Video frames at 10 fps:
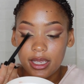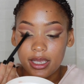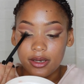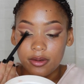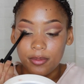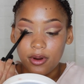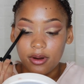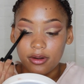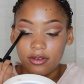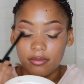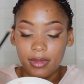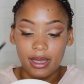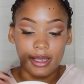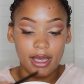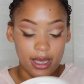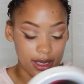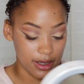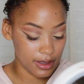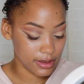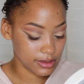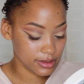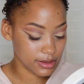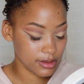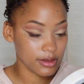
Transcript: inner part of my eyes.